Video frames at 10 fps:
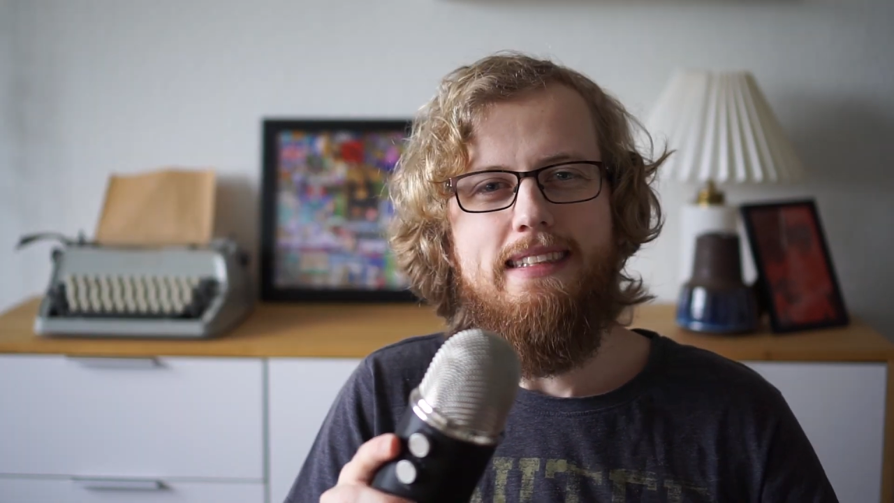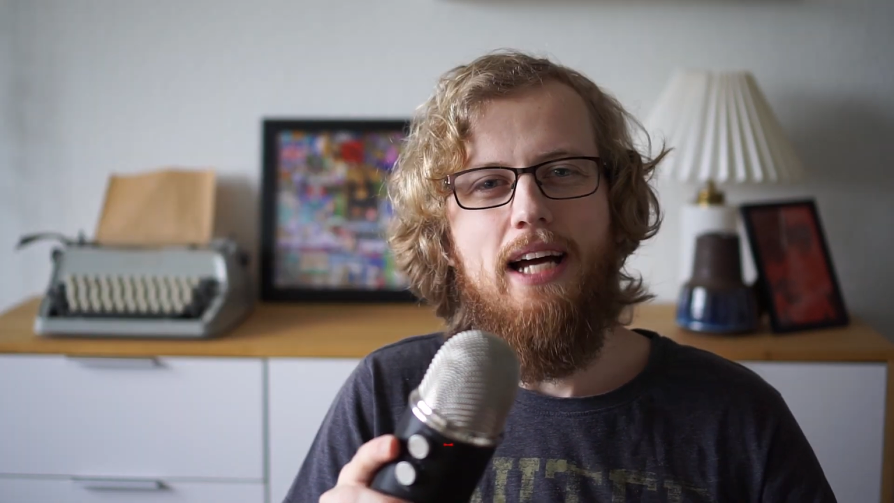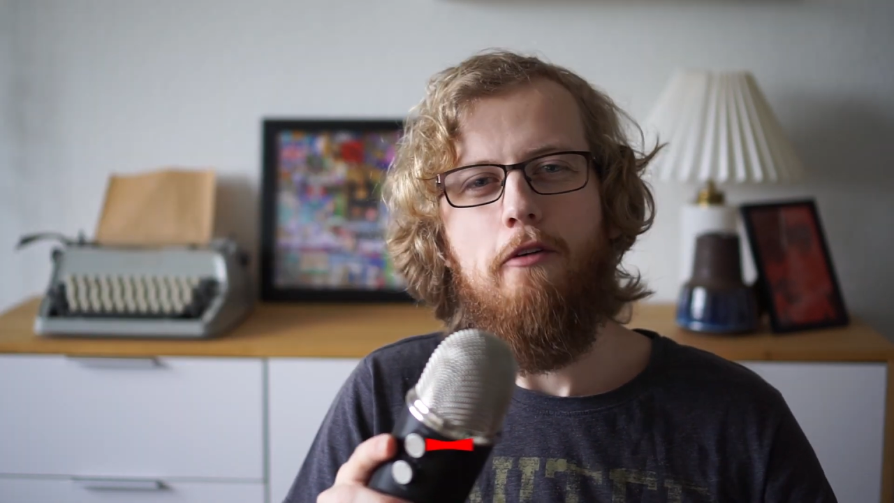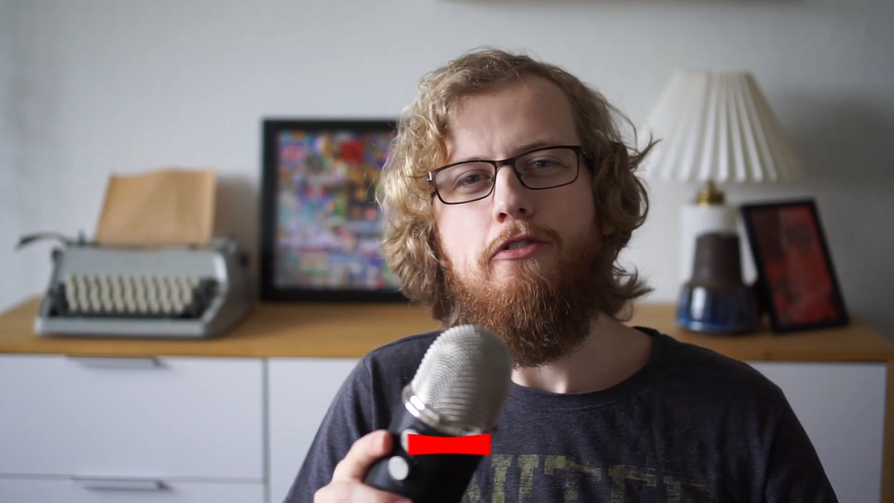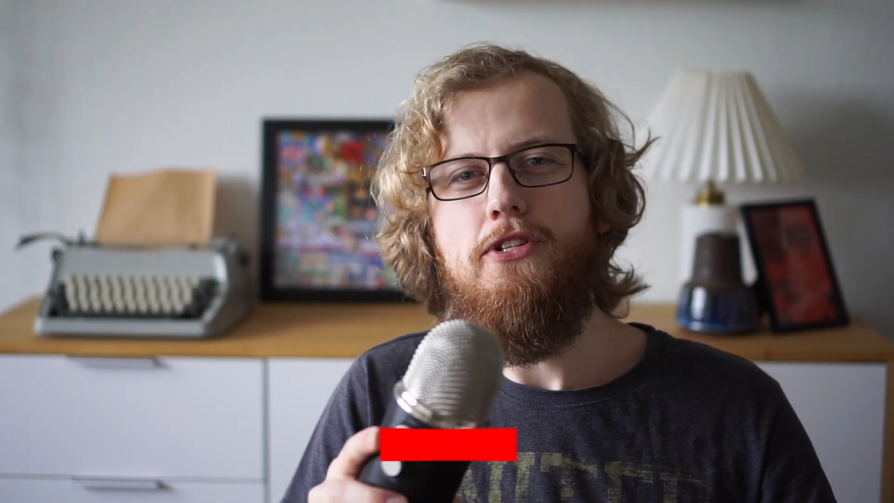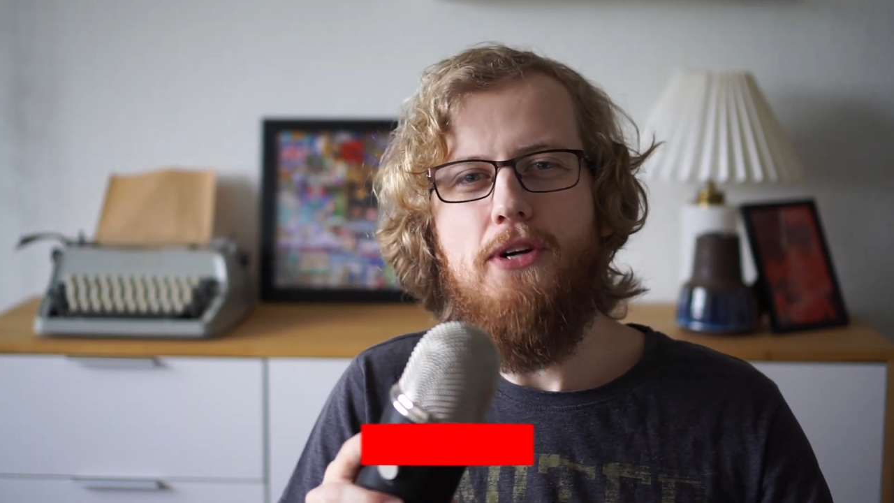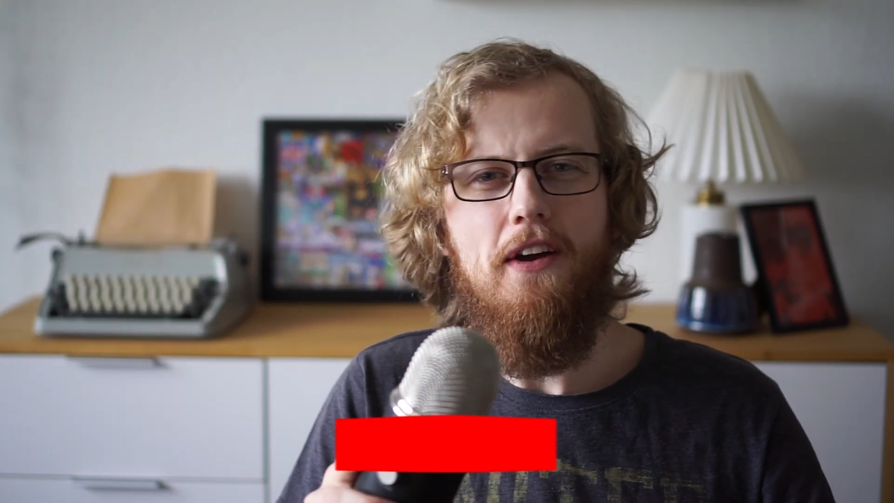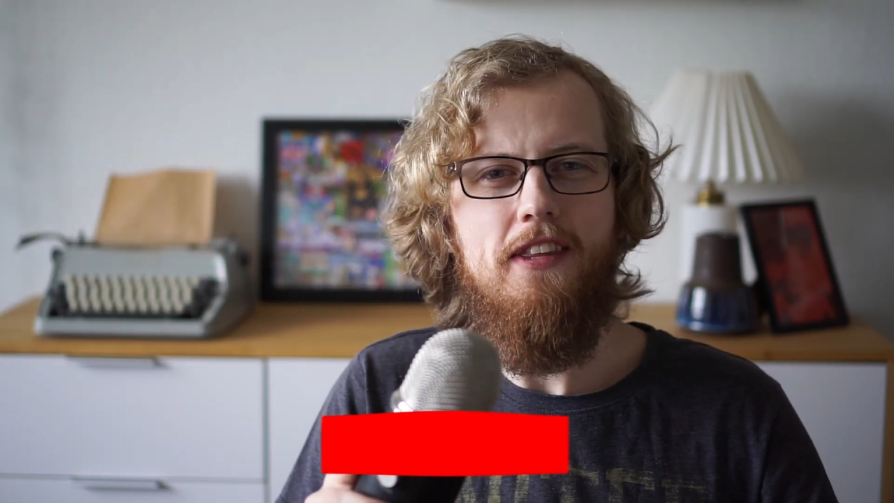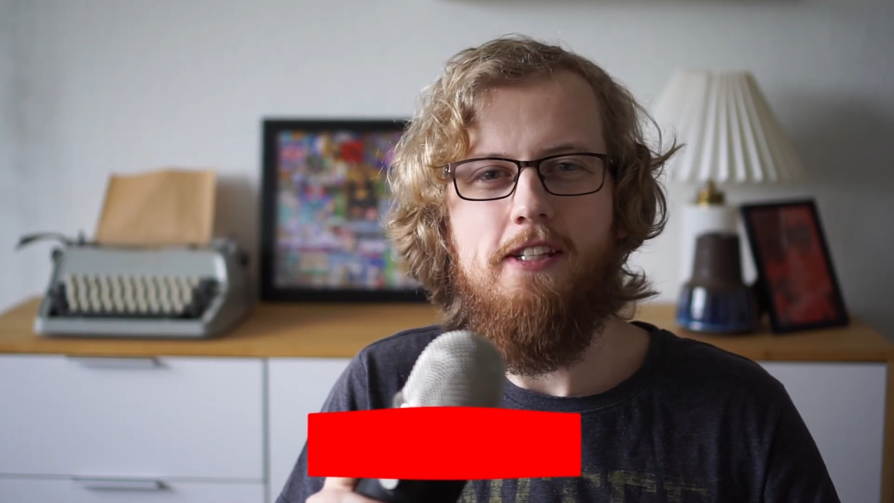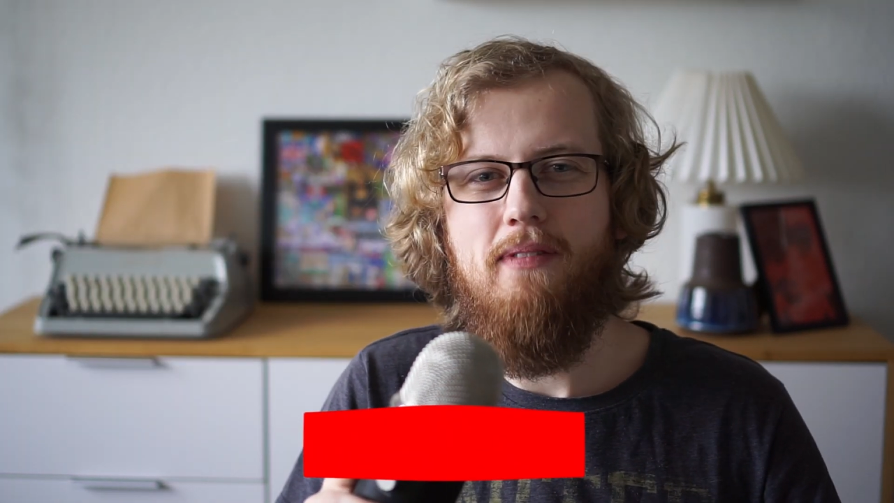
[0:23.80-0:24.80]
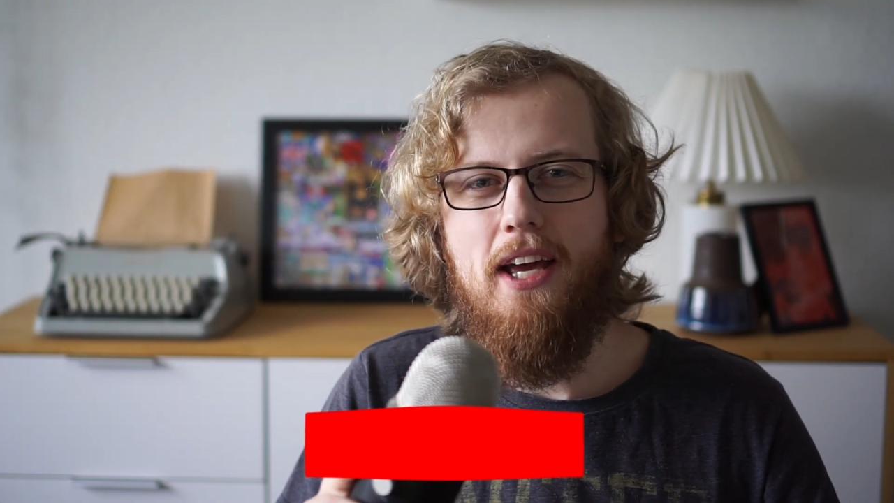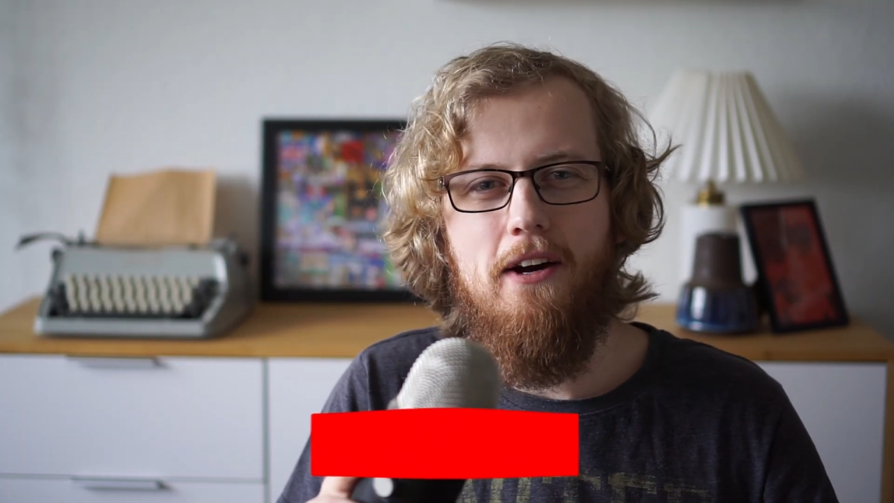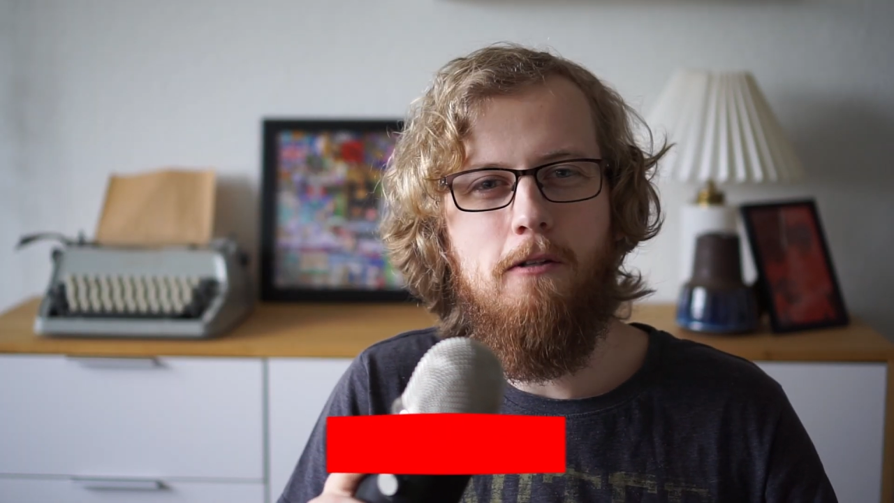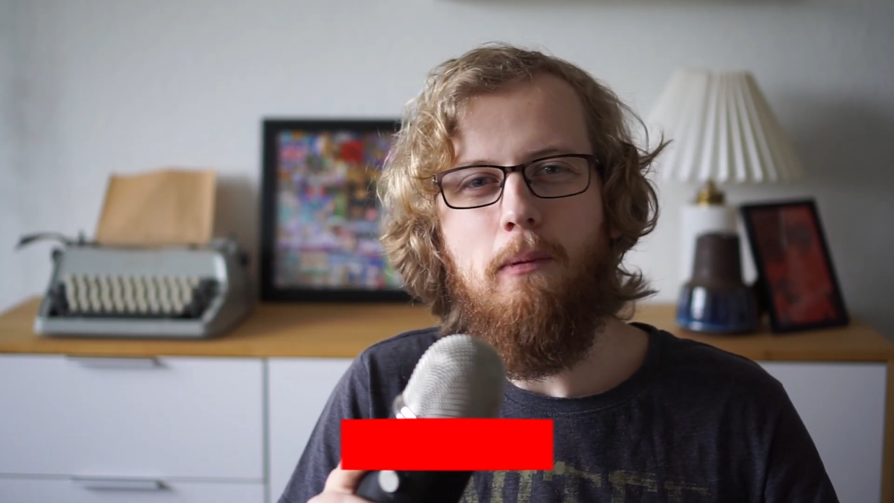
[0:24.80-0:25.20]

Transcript: Now, if you enjoy these videos,